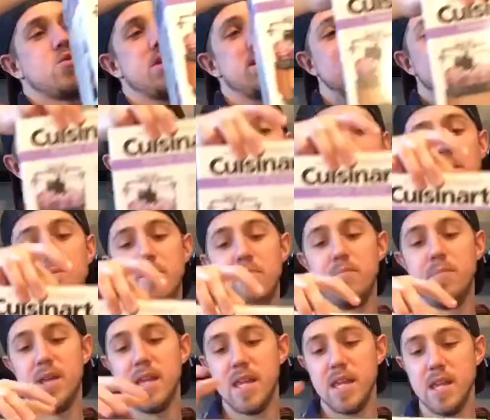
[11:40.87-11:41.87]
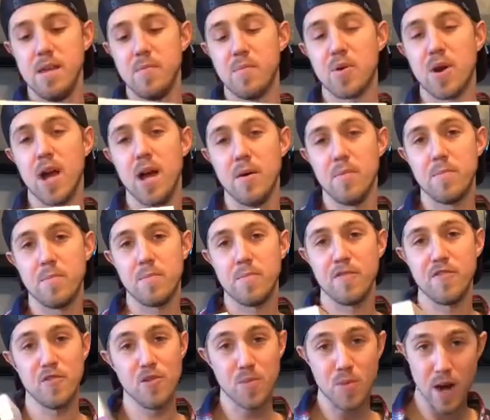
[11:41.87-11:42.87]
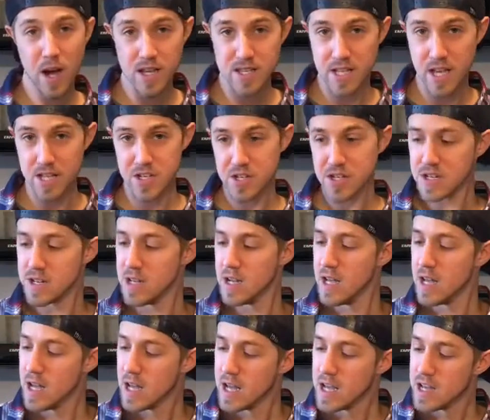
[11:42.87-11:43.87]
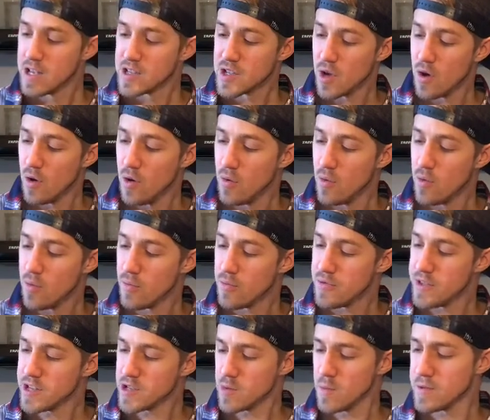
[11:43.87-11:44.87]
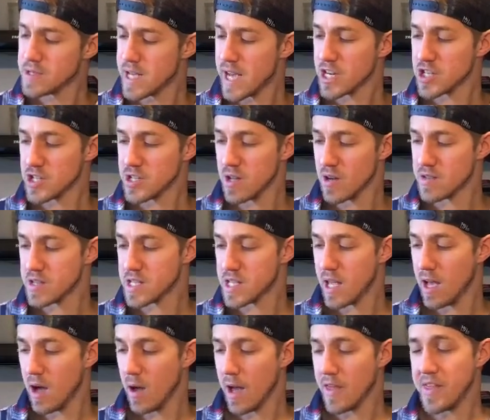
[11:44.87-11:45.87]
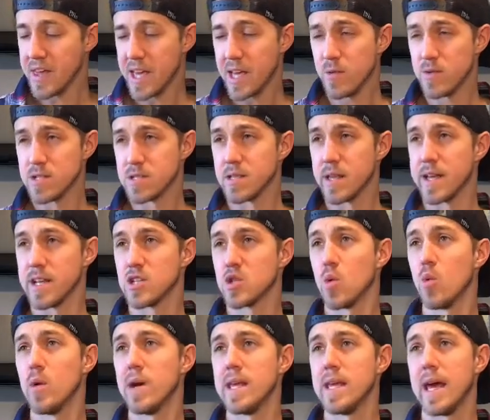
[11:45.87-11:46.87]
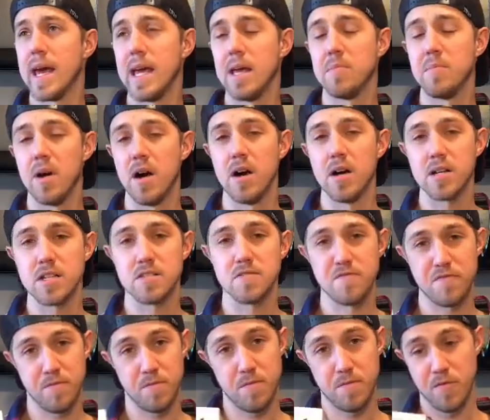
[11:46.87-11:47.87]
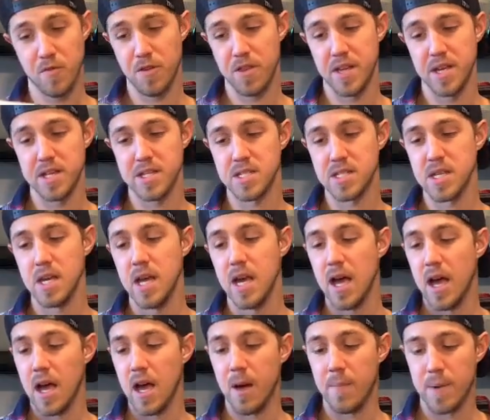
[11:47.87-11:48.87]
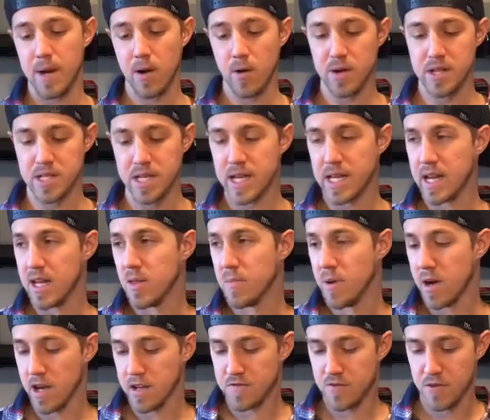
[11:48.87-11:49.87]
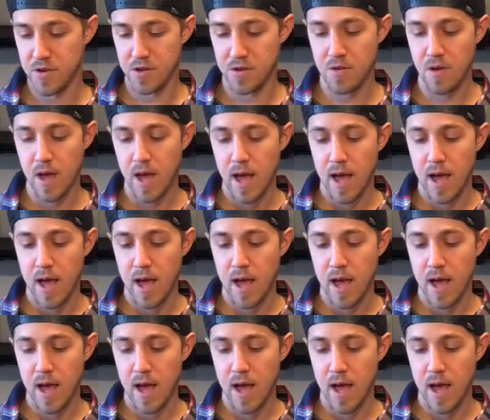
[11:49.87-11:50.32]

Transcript: Cuisinart mini prep food processor. So this one was actually on sale. I think it was like 28 bucks for this. Um, and I'm gonna take it out of the box for you.